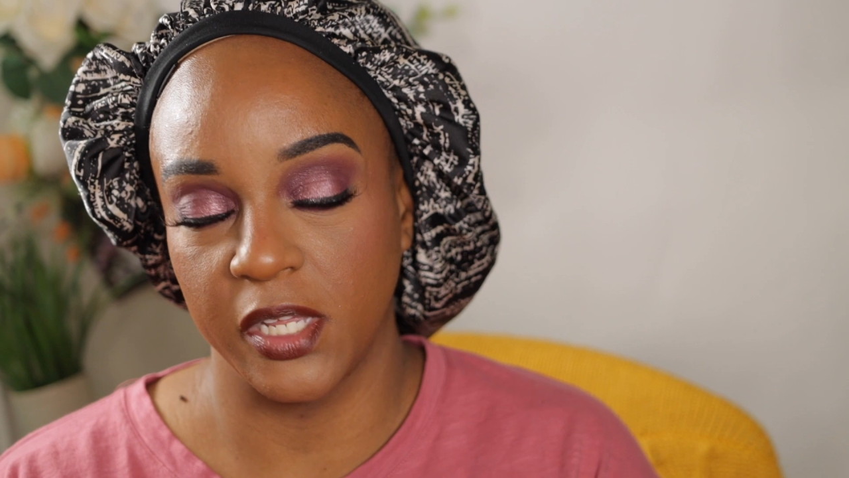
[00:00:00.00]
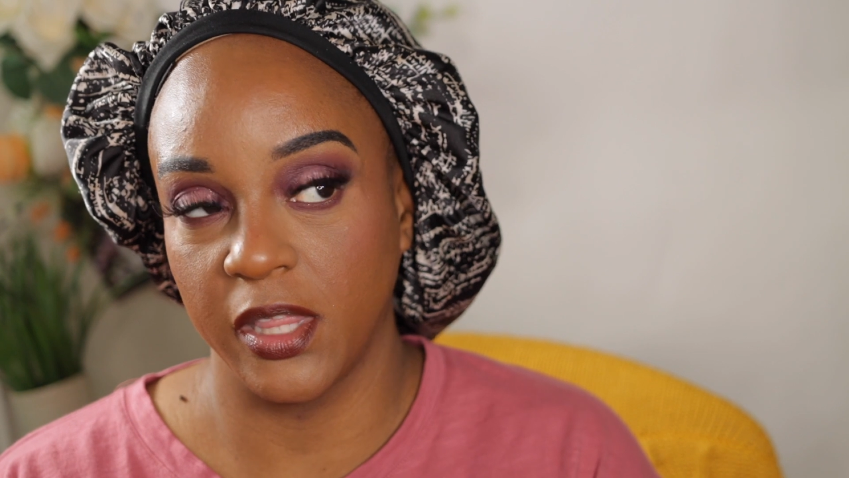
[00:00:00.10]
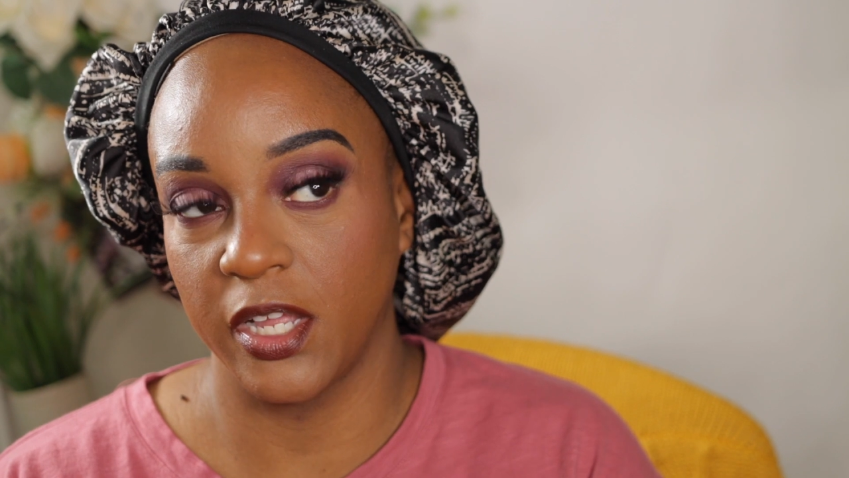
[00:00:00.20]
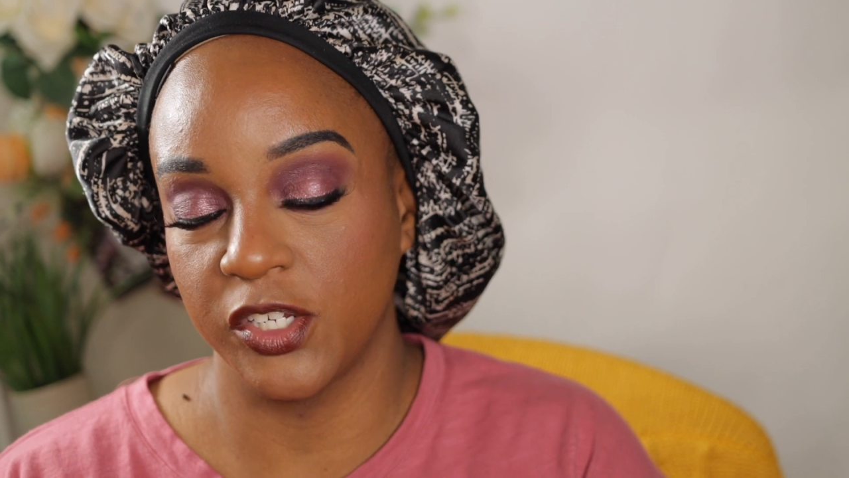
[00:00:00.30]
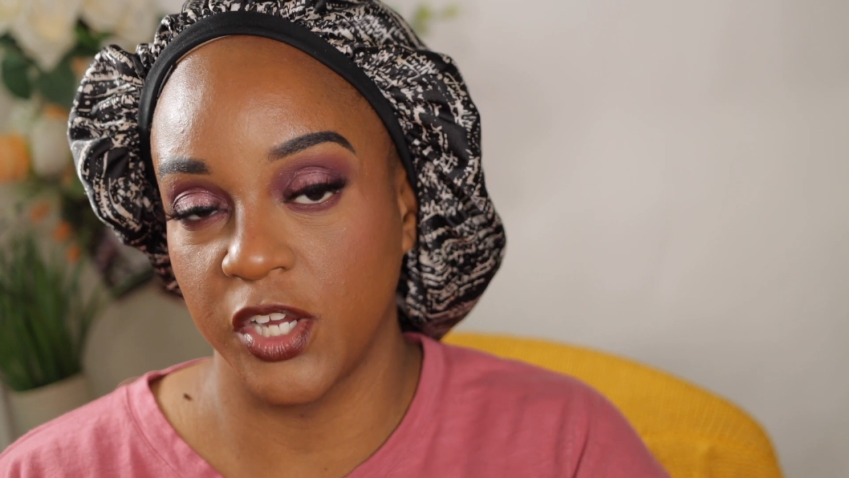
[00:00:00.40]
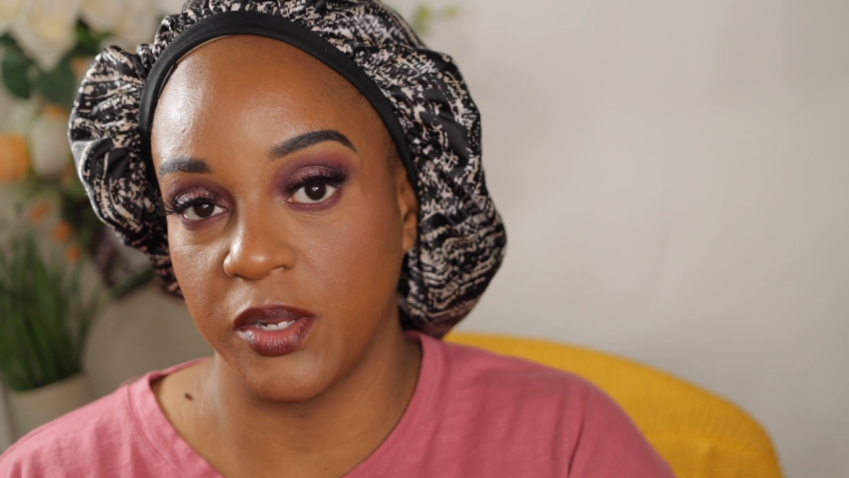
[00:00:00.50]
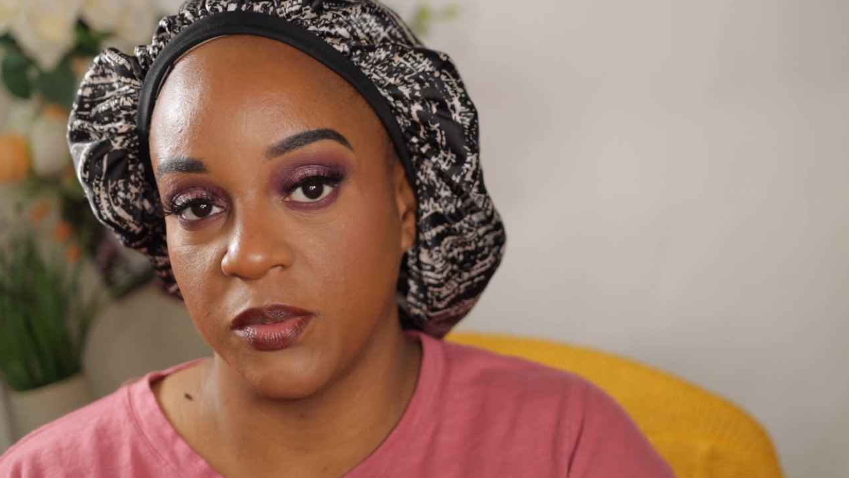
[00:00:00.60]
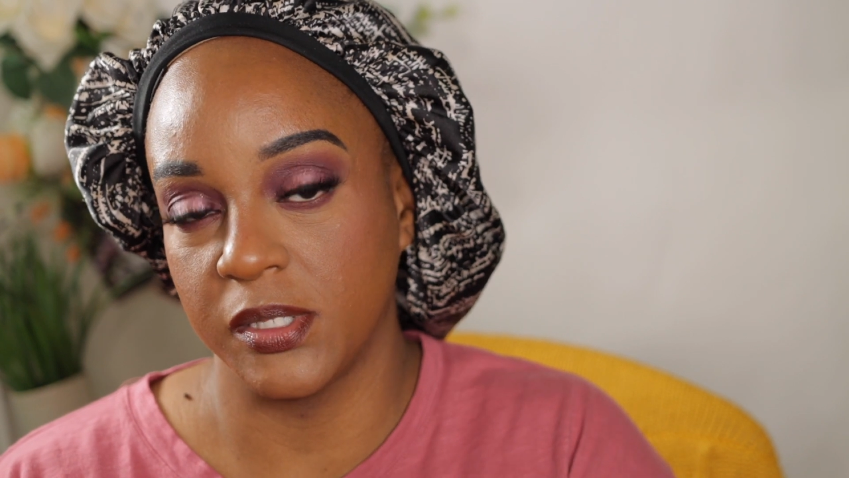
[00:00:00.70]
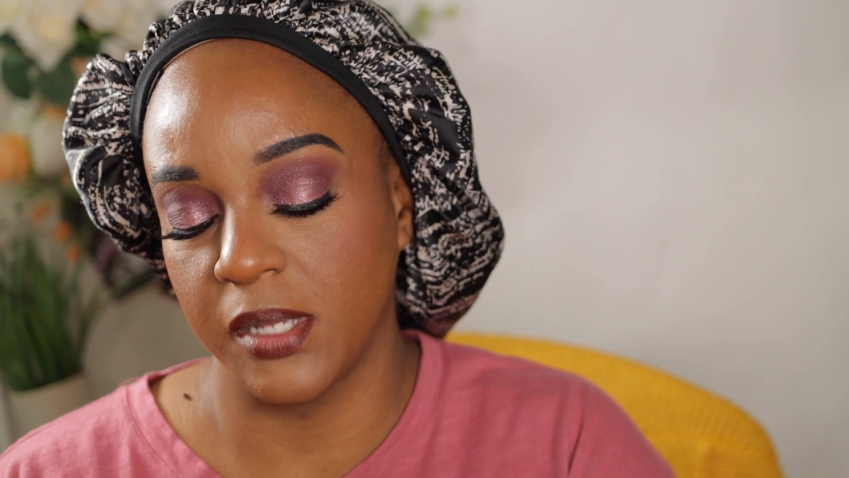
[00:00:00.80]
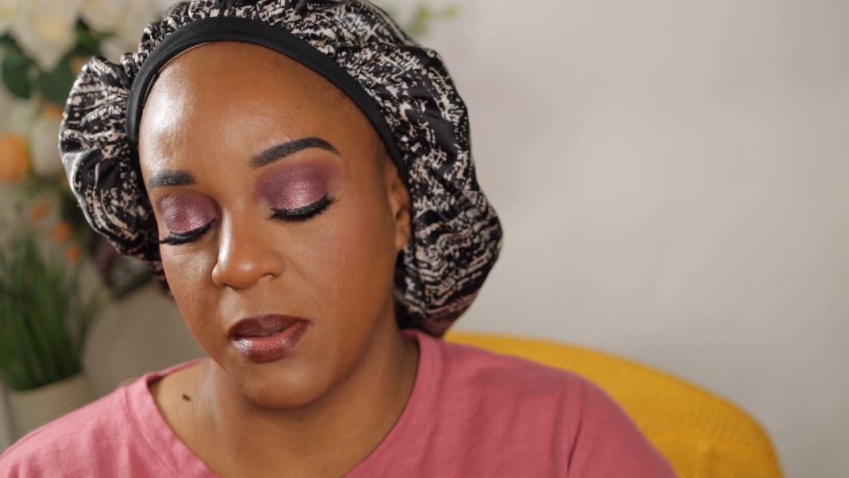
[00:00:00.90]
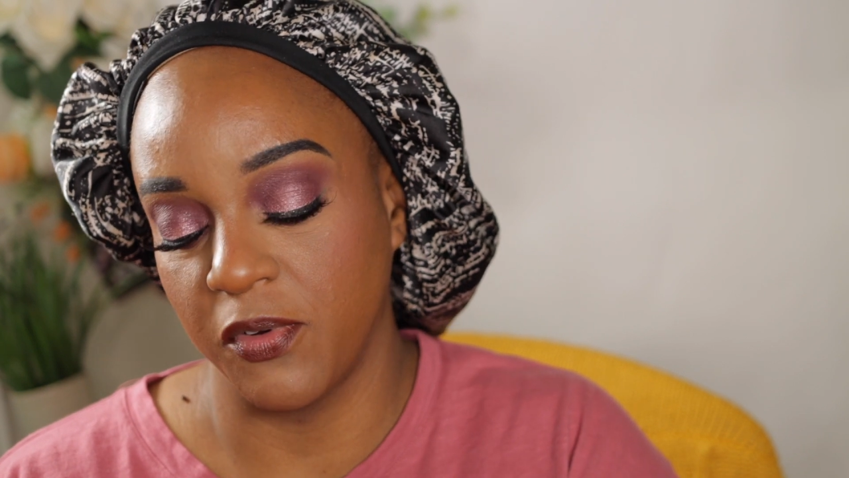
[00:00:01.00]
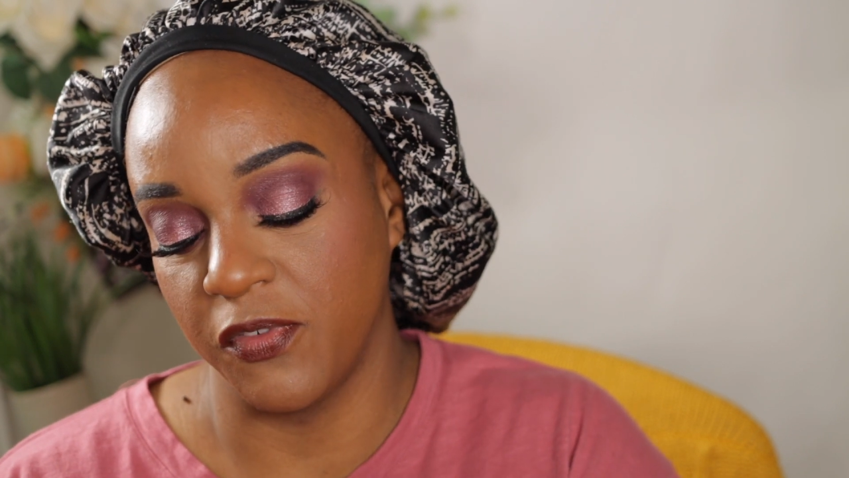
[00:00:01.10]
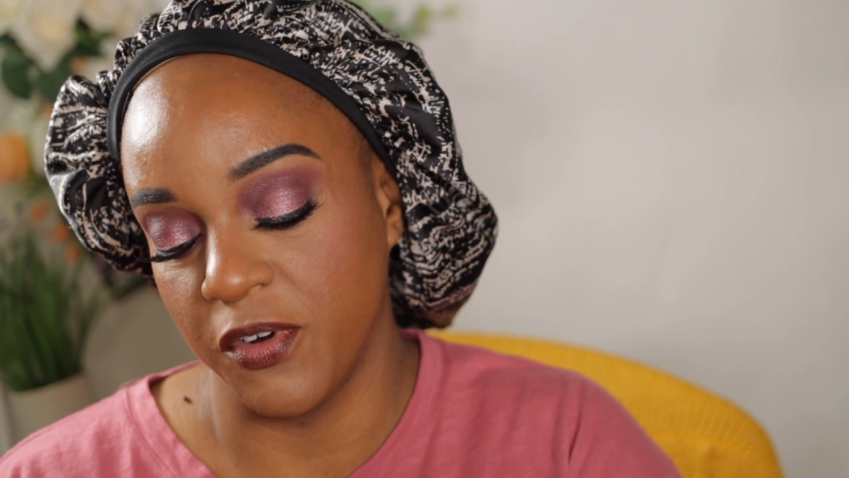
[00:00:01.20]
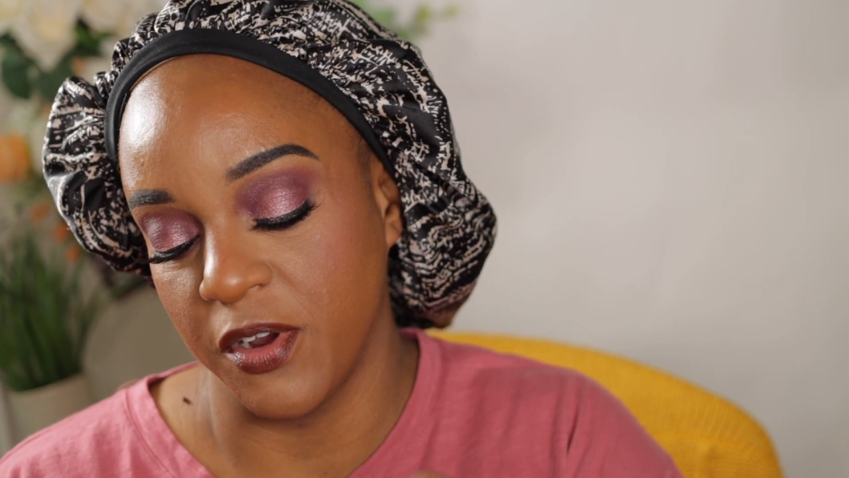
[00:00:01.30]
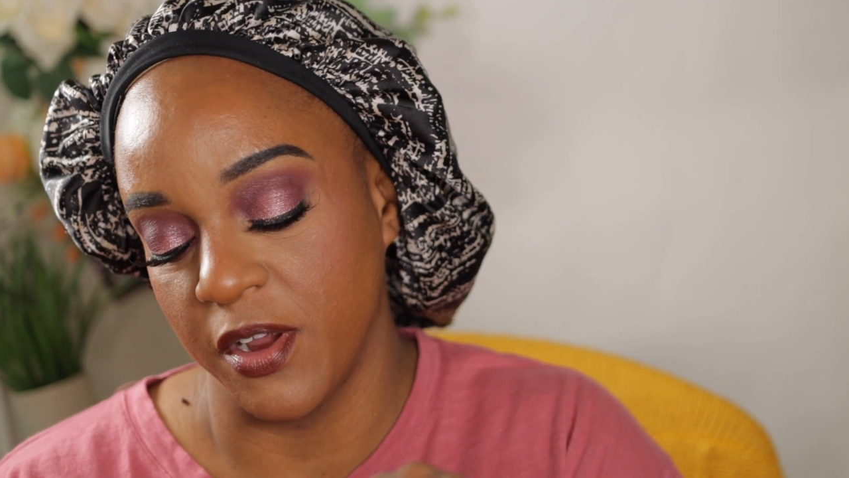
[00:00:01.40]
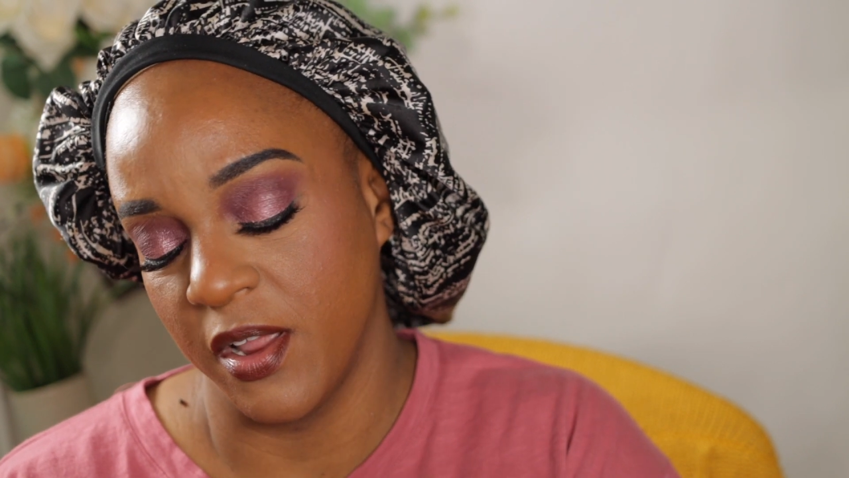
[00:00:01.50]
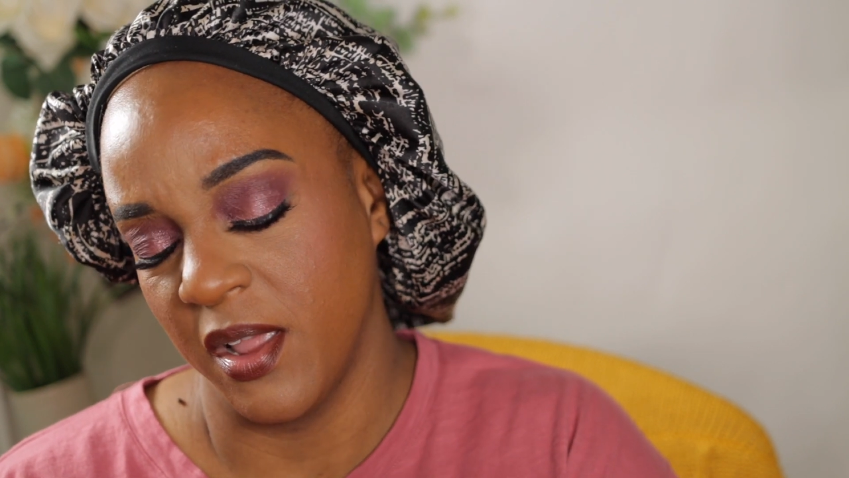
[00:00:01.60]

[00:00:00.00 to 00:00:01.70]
I think I tried it one time before